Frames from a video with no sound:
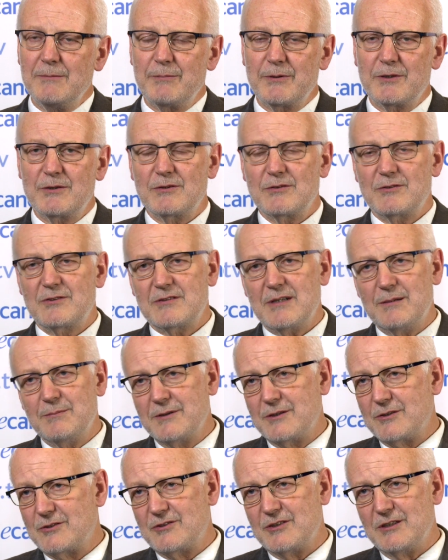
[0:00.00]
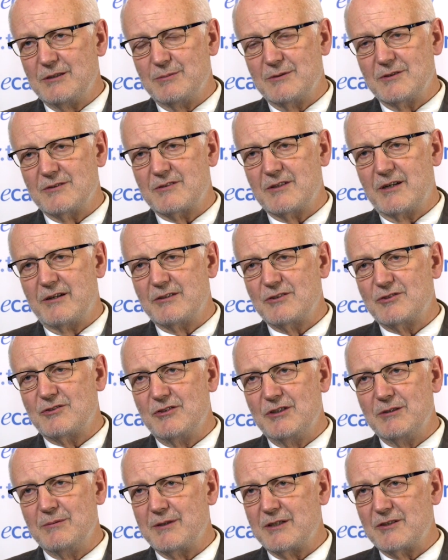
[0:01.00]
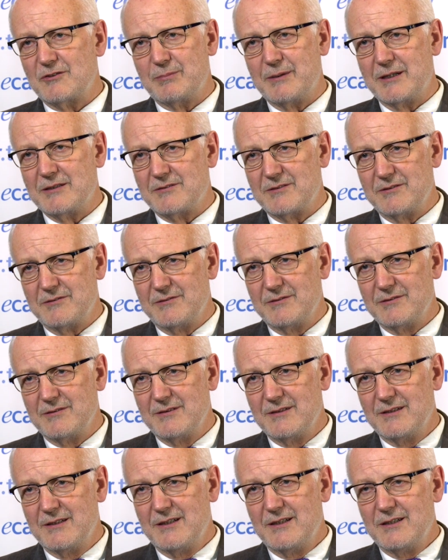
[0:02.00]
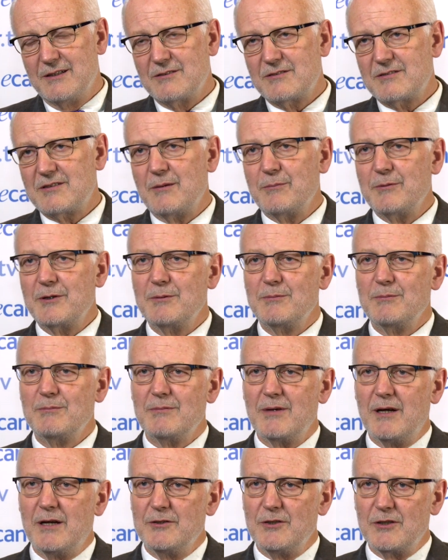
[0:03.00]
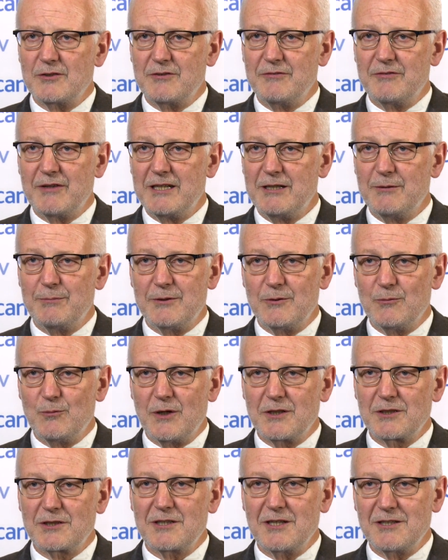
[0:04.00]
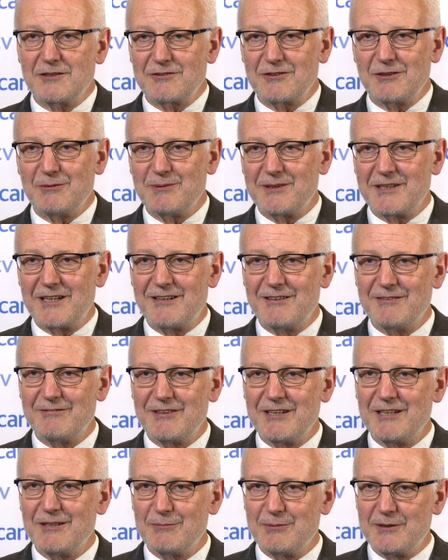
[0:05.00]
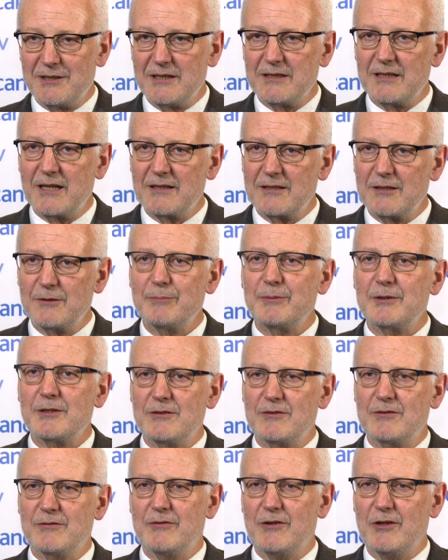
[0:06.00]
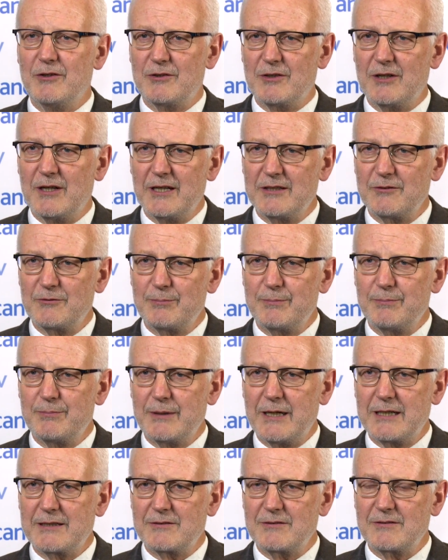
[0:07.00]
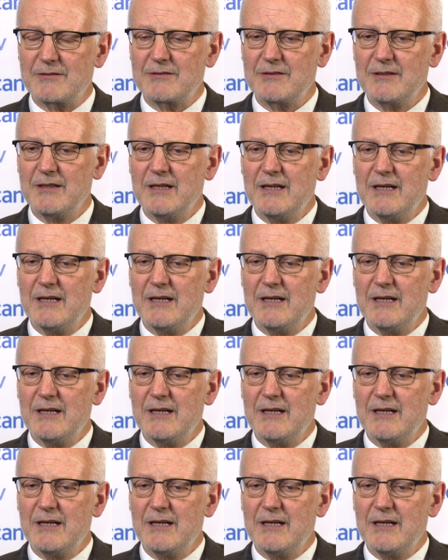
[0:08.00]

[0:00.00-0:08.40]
Because some of the treatments are extremely expensive. Some of them are not available in one country but are available in another because of localized practice.